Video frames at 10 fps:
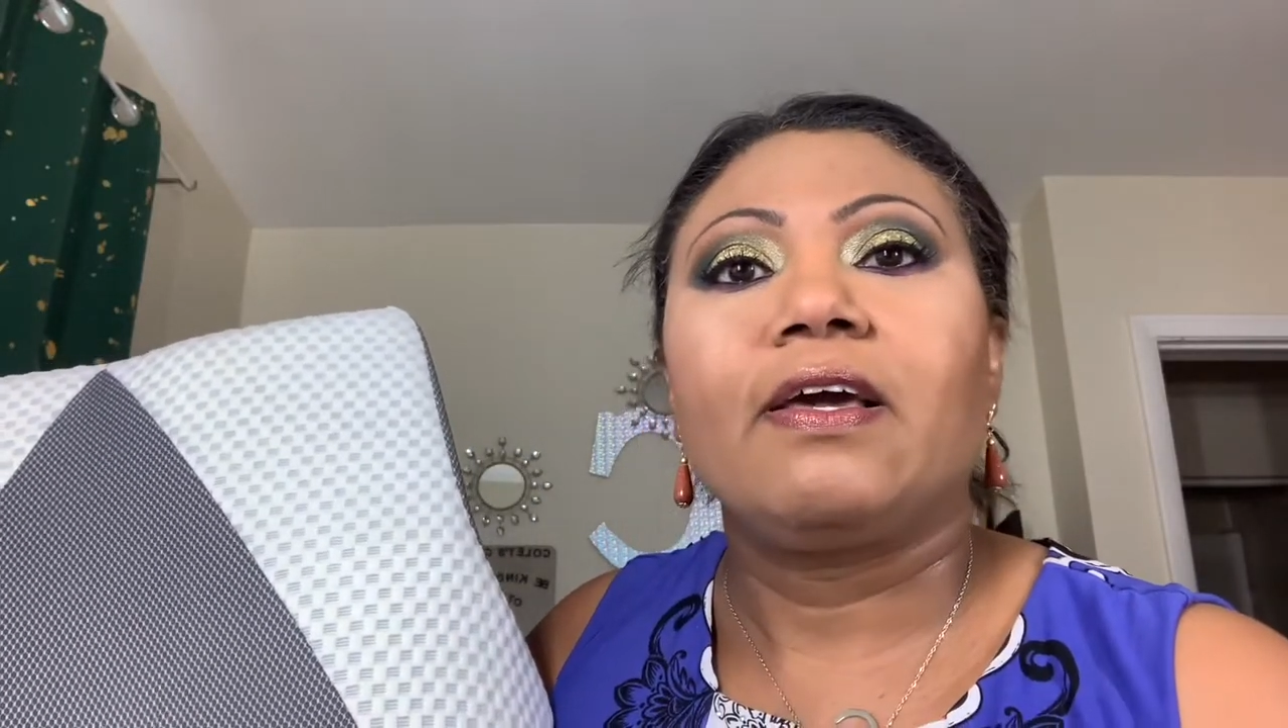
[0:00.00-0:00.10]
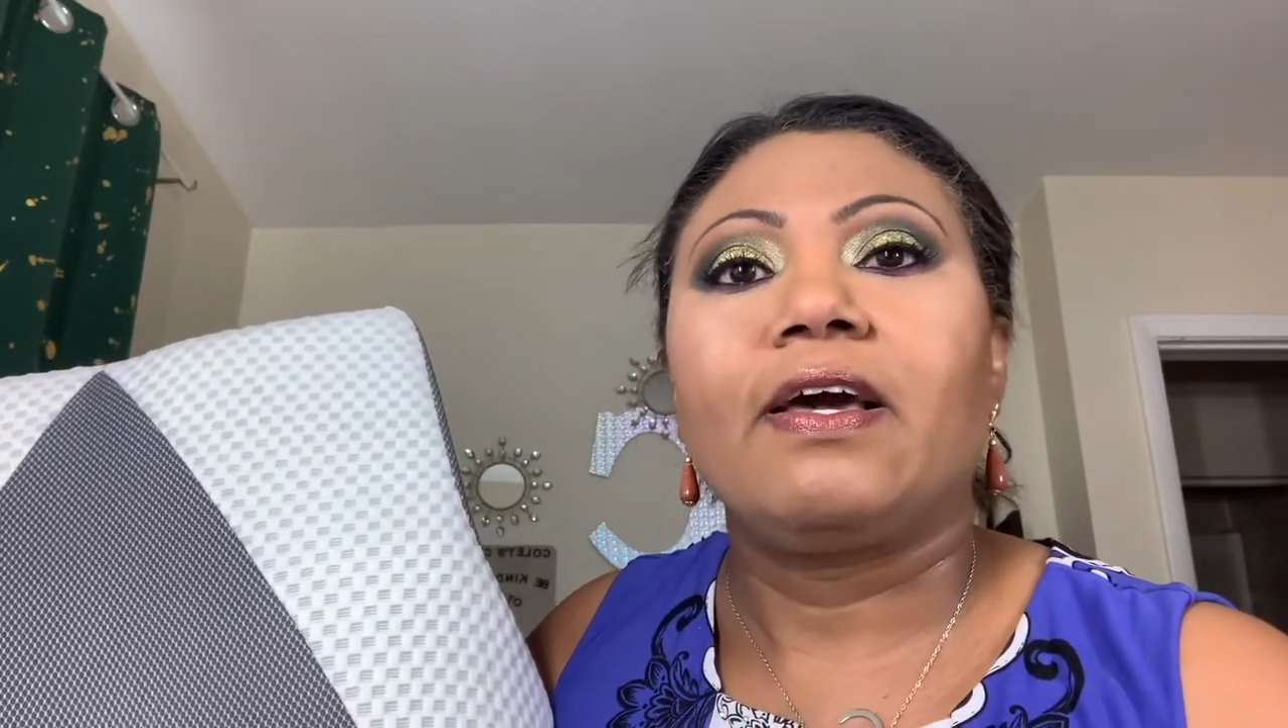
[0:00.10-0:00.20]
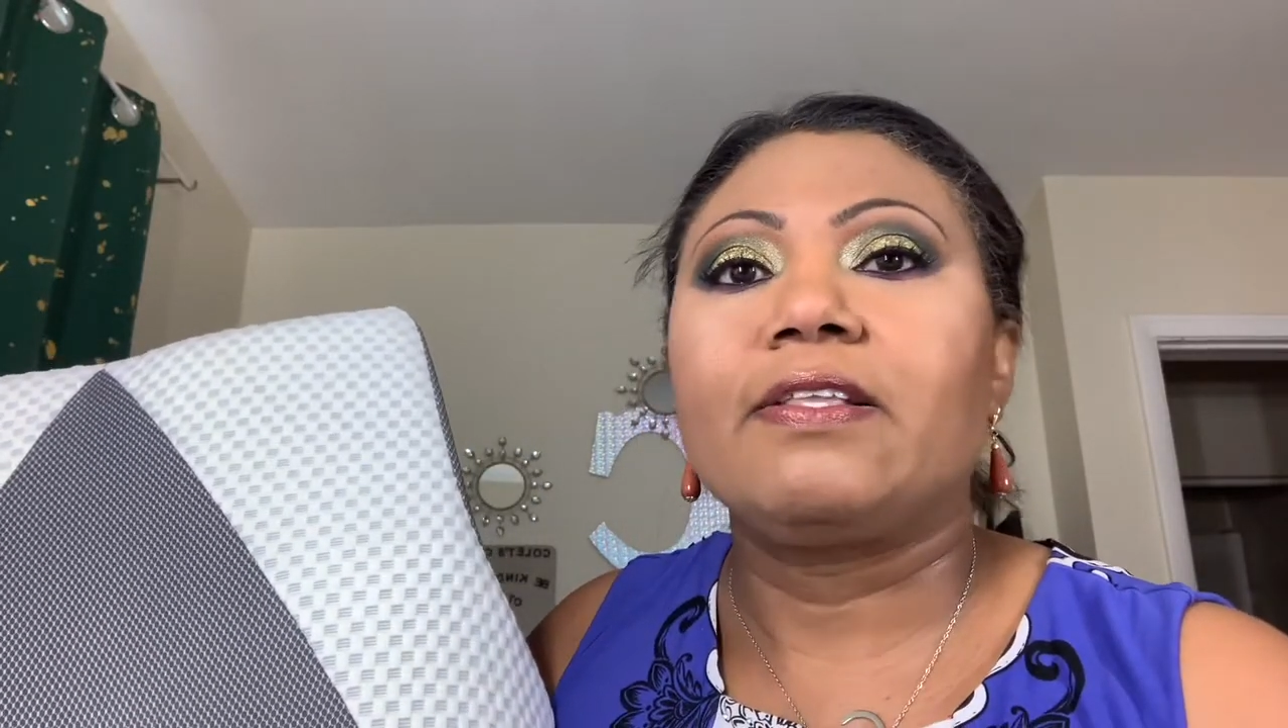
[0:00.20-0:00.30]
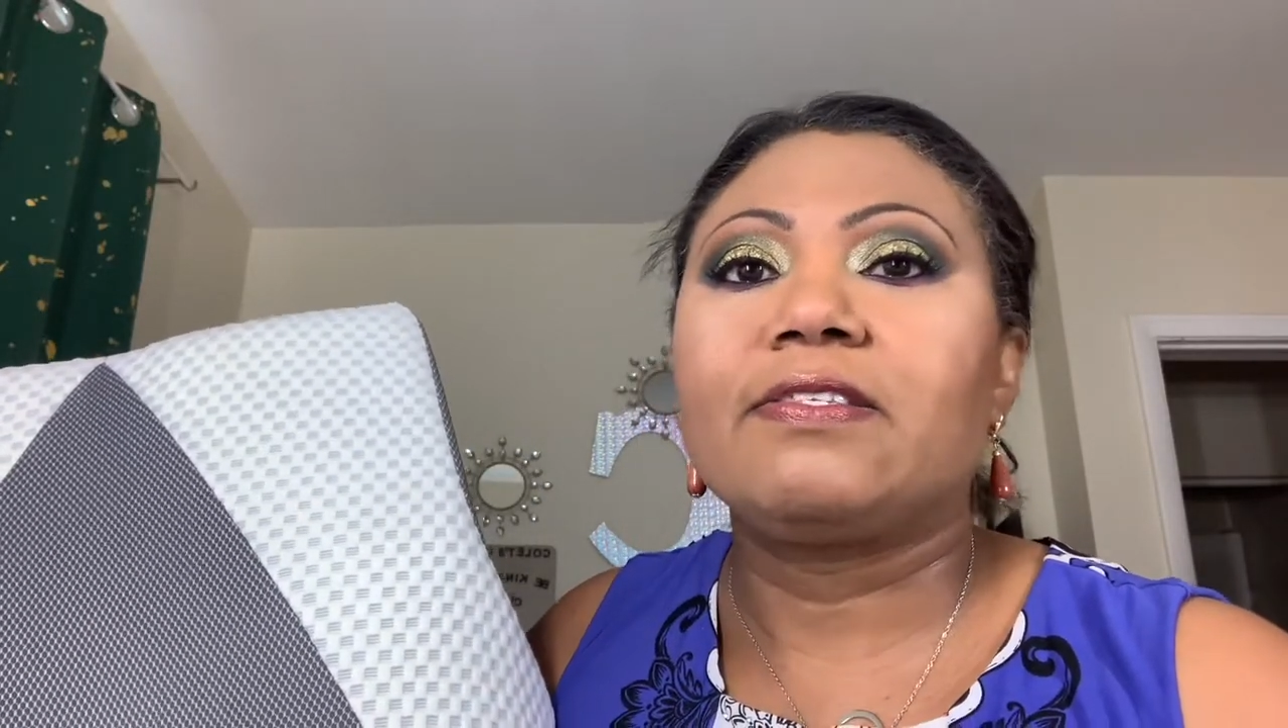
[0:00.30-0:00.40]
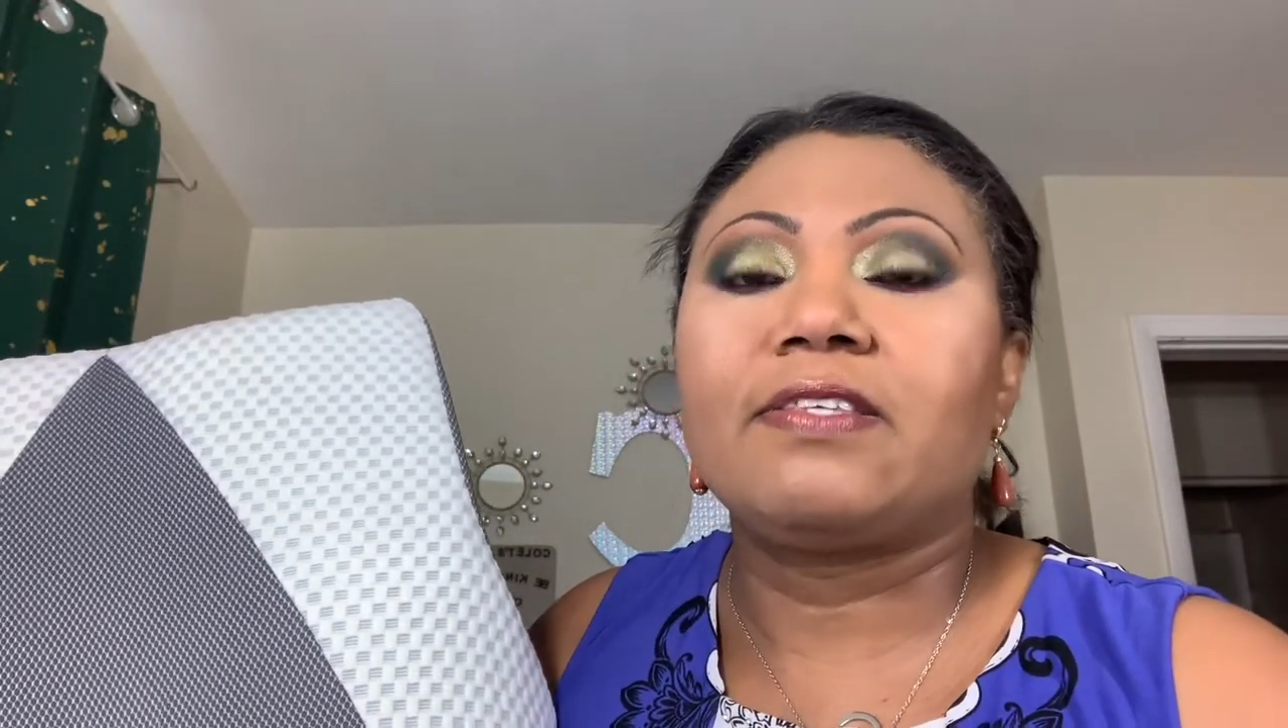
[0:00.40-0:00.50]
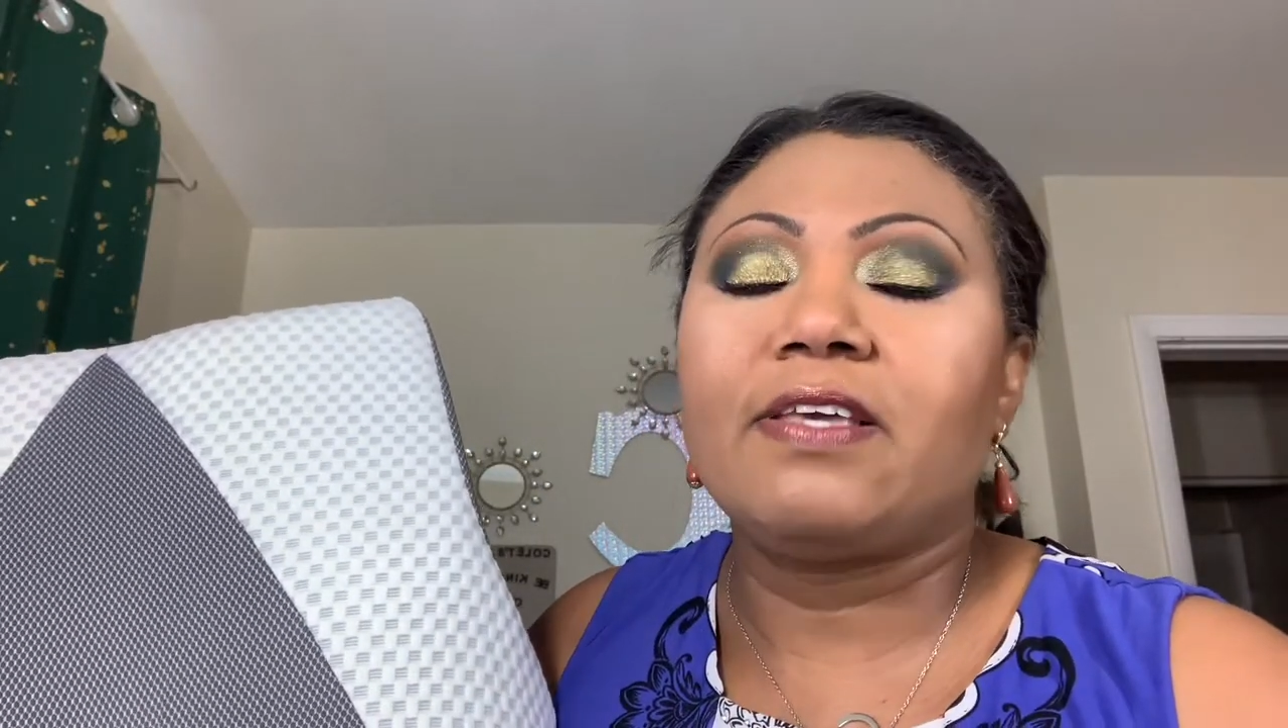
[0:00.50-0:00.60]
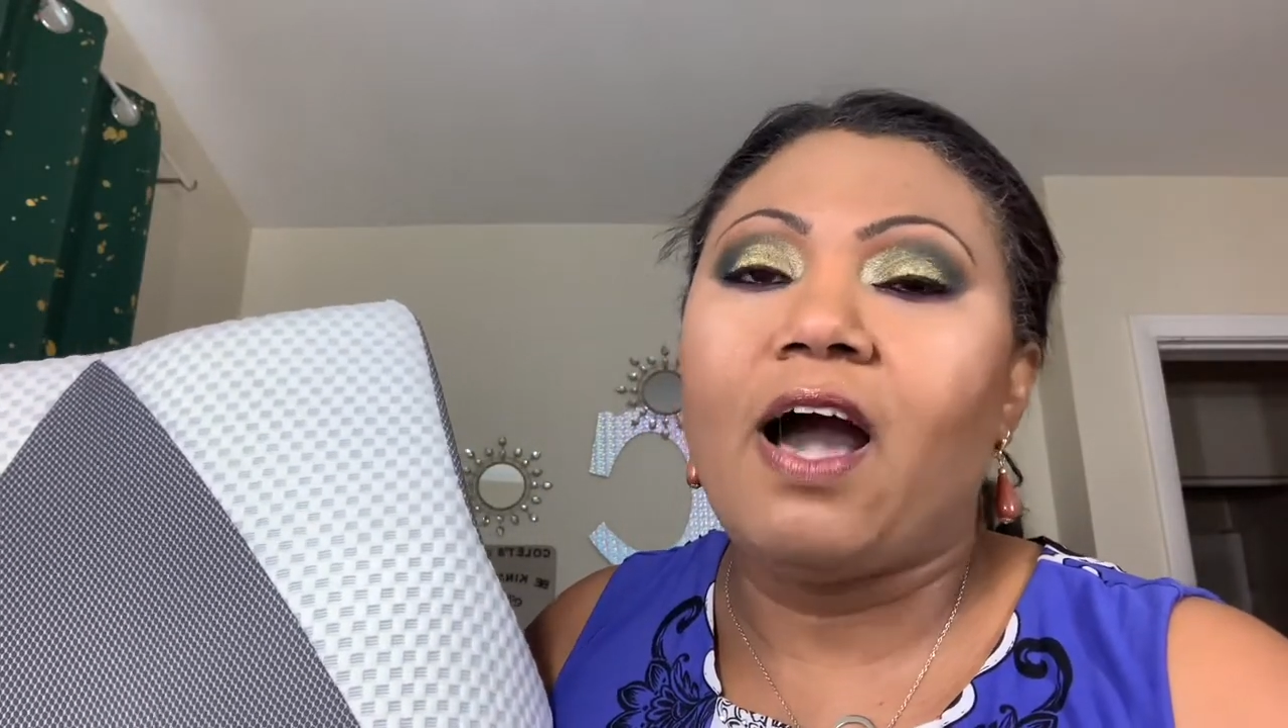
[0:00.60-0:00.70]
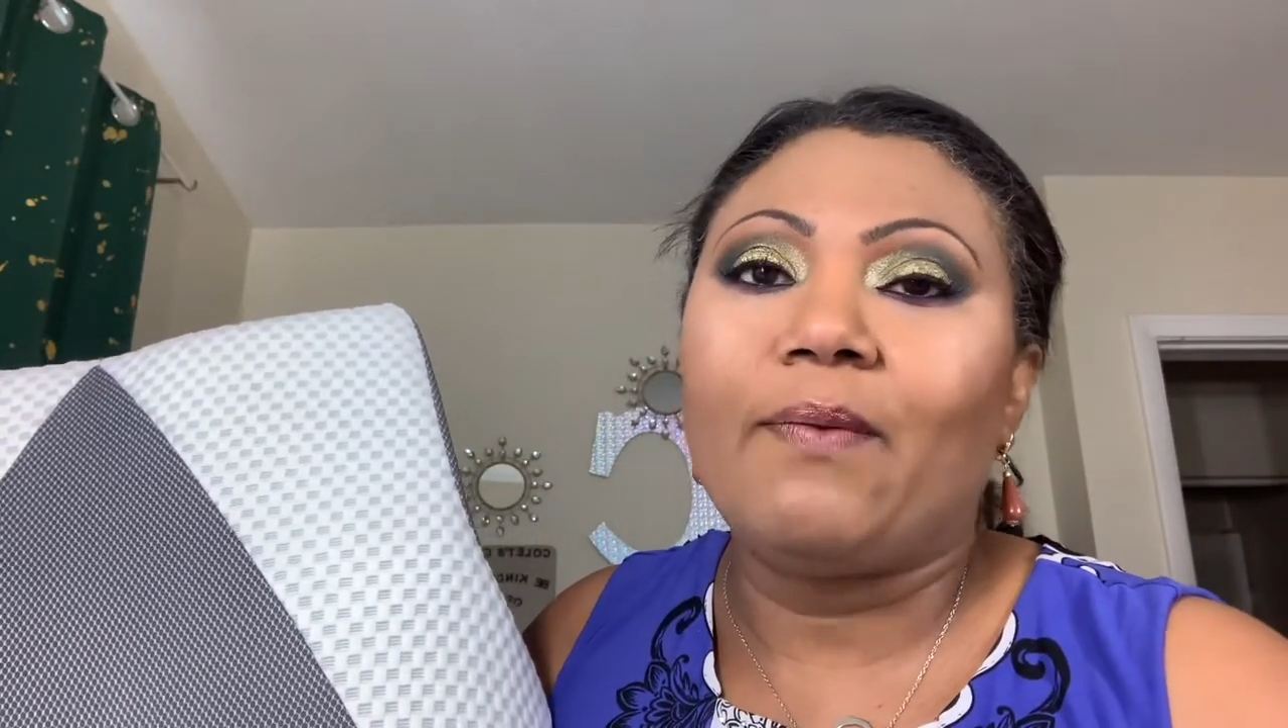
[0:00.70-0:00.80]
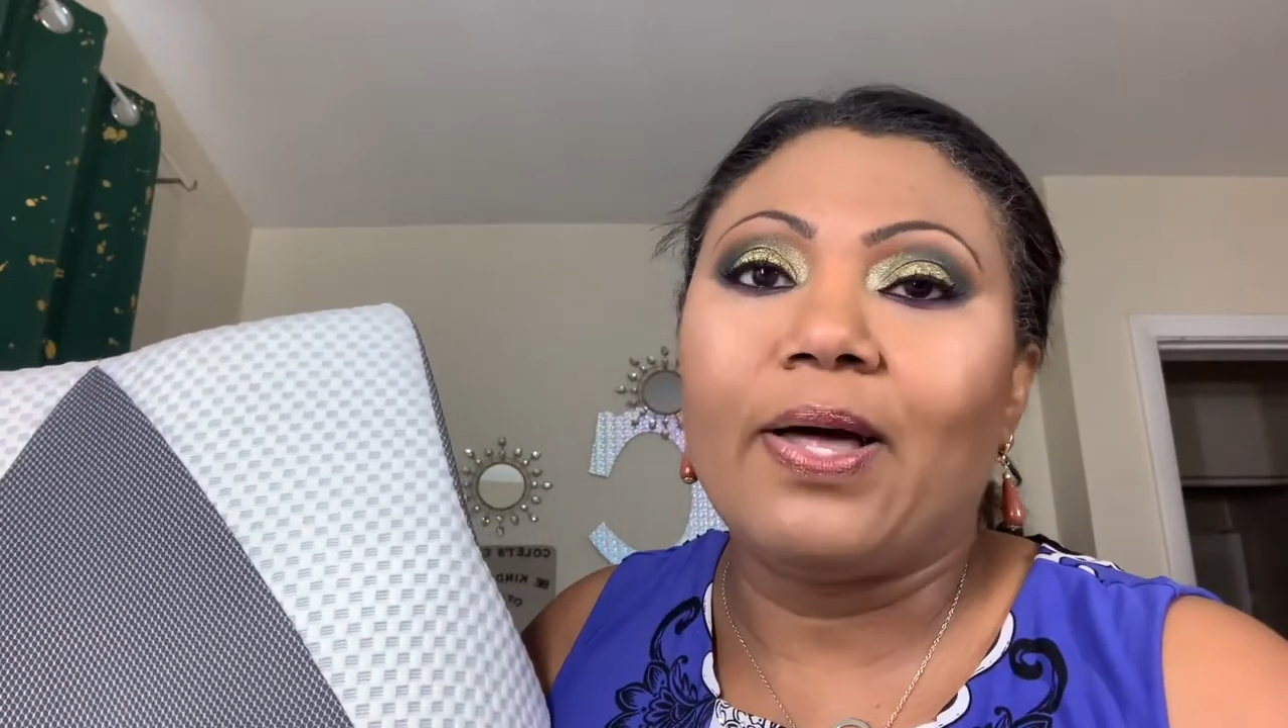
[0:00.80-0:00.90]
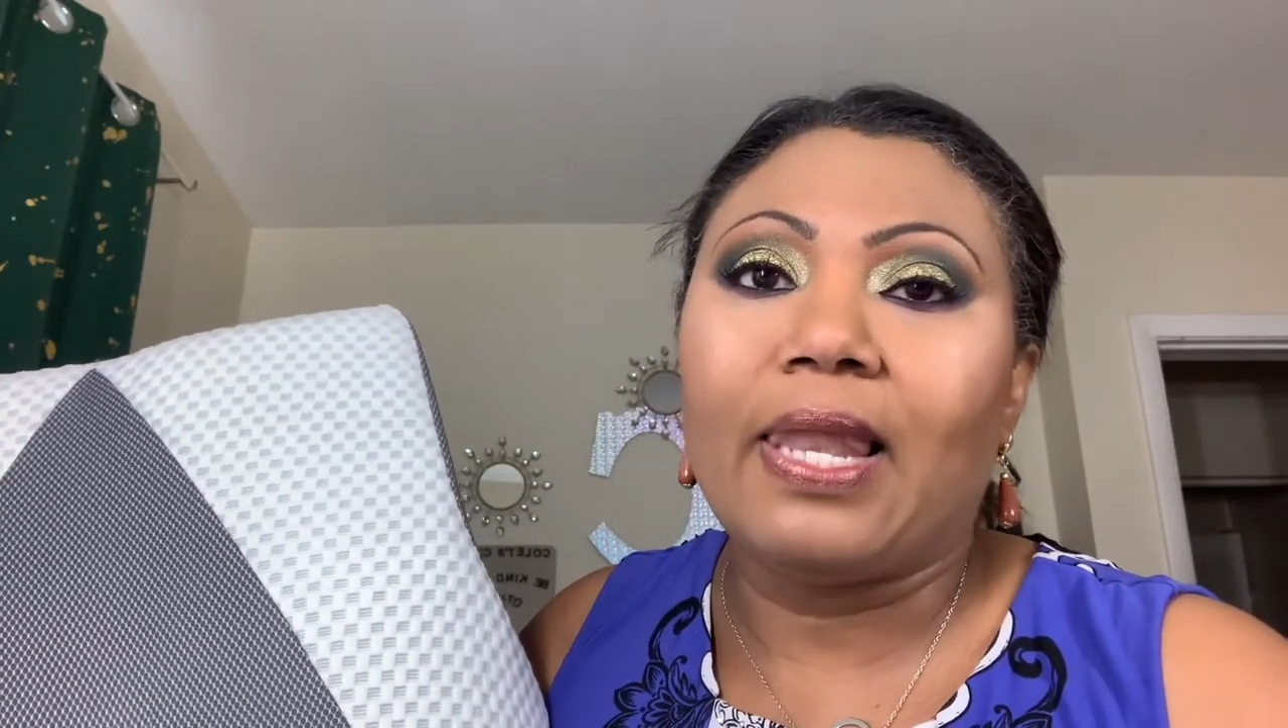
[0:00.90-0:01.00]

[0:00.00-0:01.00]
and see how i